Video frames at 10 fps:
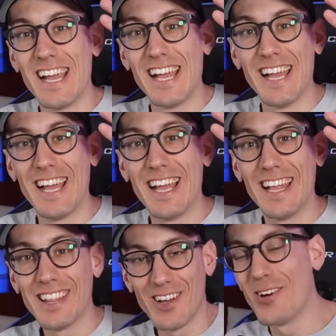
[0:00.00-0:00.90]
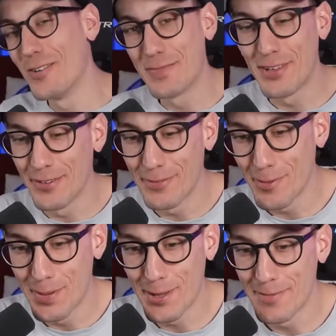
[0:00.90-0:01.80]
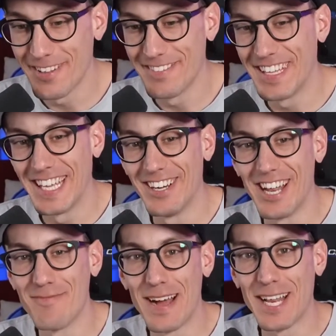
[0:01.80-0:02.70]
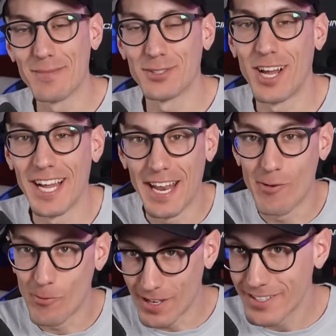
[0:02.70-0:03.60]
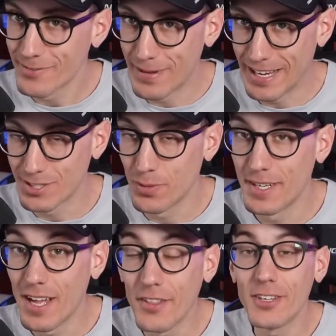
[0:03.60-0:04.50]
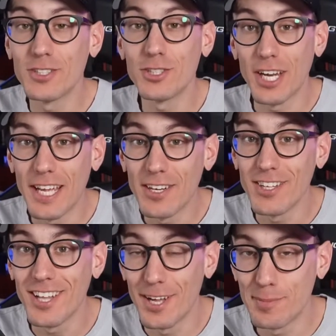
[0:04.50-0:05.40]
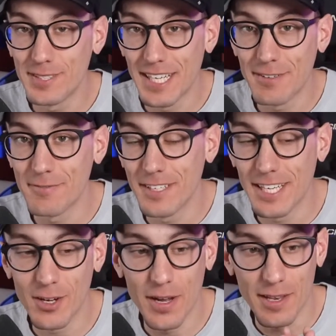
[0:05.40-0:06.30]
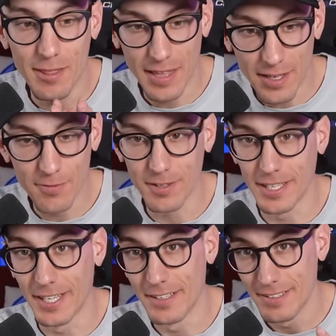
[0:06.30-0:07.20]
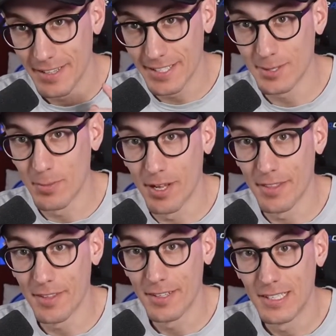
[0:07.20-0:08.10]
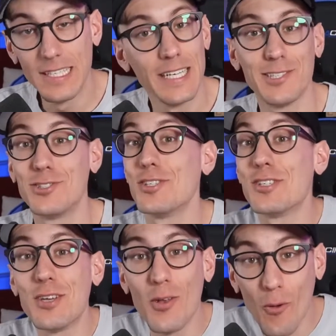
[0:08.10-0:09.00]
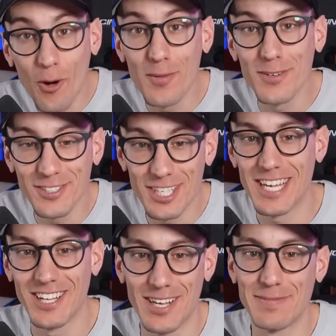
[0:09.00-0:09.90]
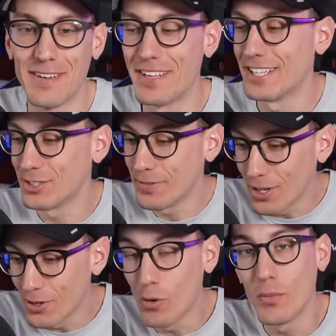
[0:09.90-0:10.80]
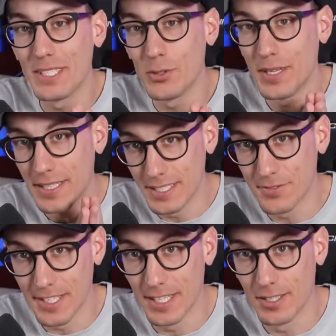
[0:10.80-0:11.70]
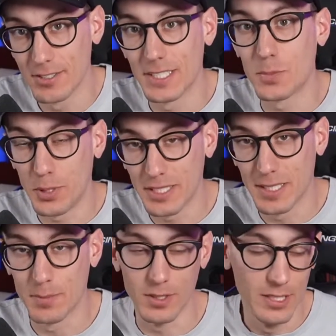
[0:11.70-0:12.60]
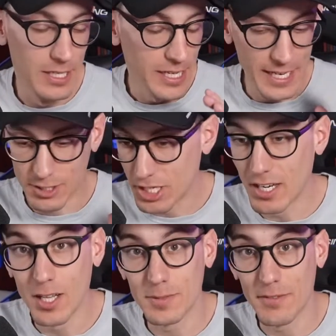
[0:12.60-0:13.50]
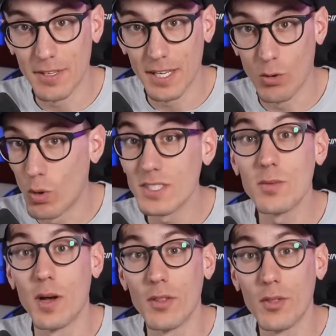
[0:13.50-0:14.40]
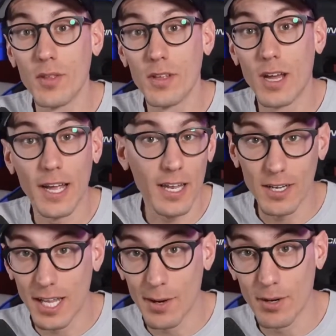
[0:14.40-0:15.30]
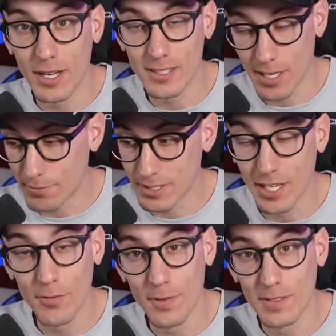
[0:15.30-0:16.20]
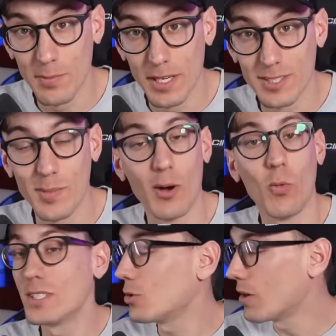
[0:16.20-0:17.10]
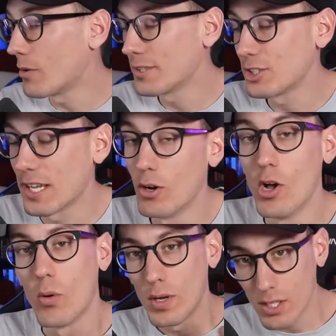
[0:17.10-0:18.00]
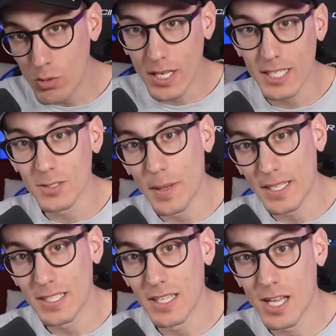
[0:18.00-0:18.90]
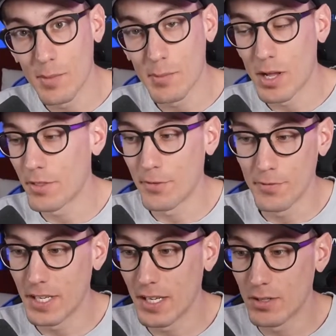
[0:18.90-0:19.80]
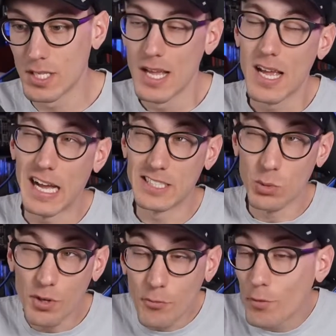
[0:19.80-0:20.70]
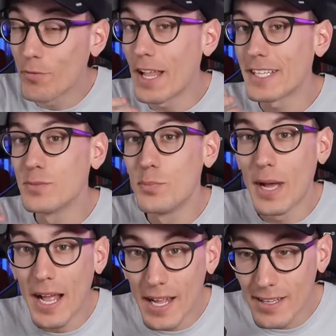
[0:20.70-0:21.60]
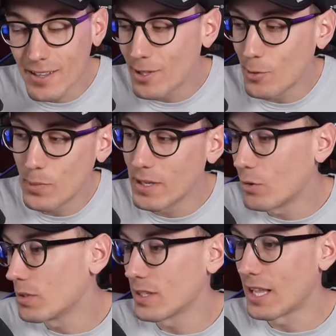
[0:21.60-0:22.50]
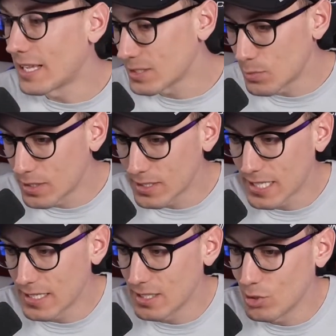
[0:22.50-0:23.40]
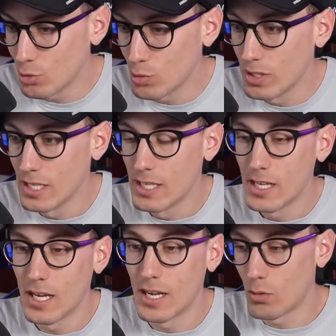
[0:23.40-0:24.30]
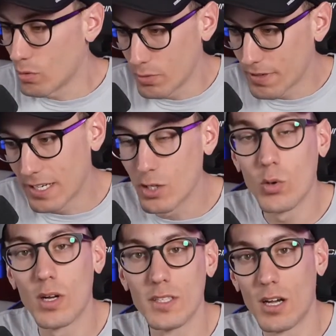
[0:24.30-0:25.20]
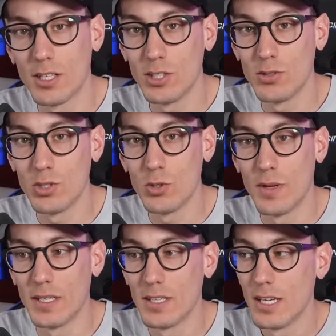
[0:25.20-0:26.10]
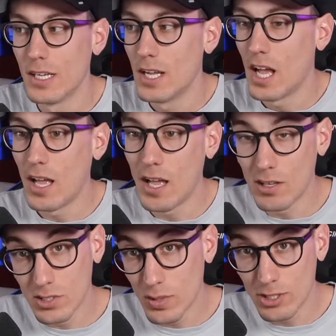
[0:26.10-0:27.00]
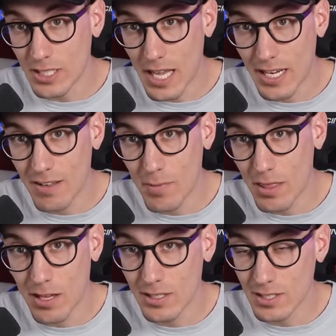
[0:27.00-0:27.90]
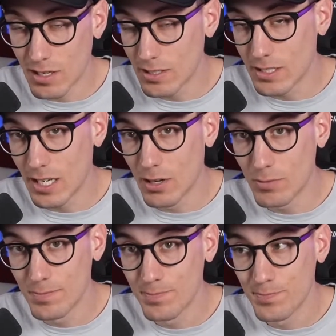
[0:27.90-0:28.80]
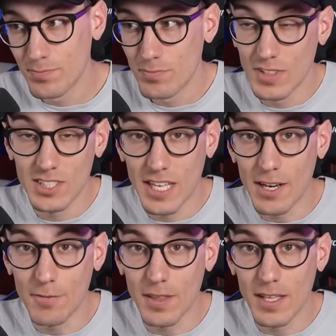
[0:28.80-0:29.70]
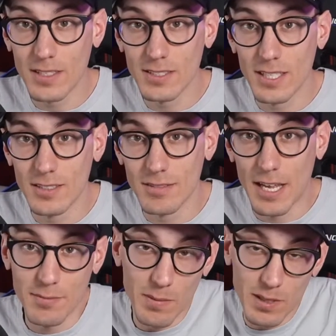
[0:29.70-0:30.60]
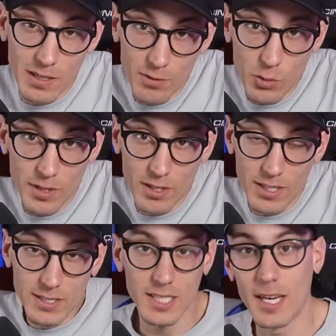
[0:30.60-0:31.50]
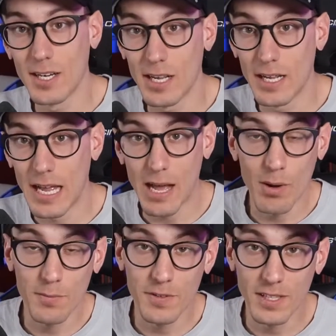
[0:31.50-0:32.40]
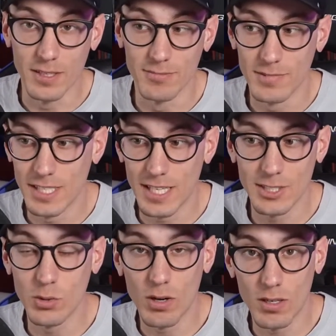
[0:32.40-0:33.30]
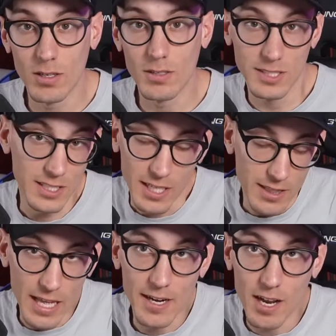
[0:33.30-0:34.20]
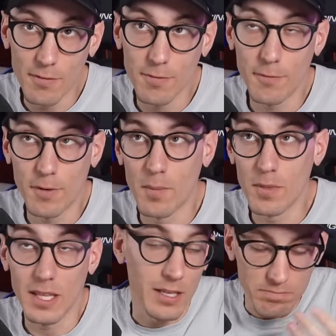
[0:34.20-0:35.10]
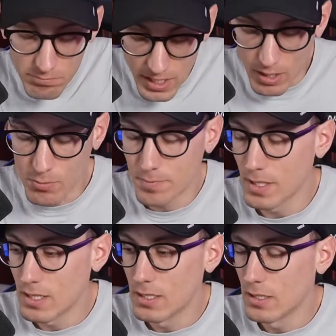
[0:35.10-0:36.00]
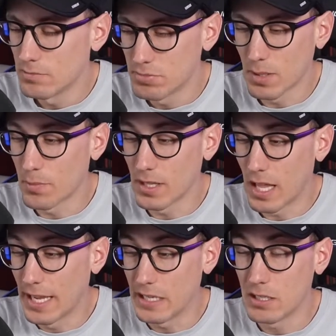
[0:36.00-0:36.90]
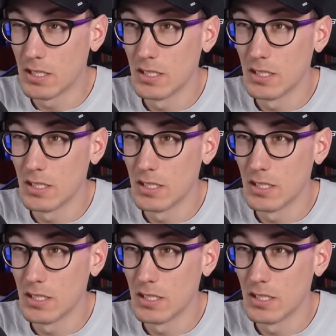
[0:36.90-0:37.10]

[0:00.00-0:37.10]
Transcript: Hello, beautiful people of the internet. My name is Ryan, and welcome back to another channel update video. And thankfully, this month, it's just a normal channel update video. So if you don't know what we do in these videos, it's pretty simple. In a channel update video, once a month, I get on camera and I talk for 10 to 15 minutes about what's going on with the channel, what you can expect in the coming month for videos. I sort of reflect back a little bit on what the last month has had to do, uh, what we've had to do on, on YouTube, and uh, also I just kind of give my thoughts on, you know, the state of things and, and maybe give you a little insight into how I'm feeling in case you all didn't get that enough from the, you know, something like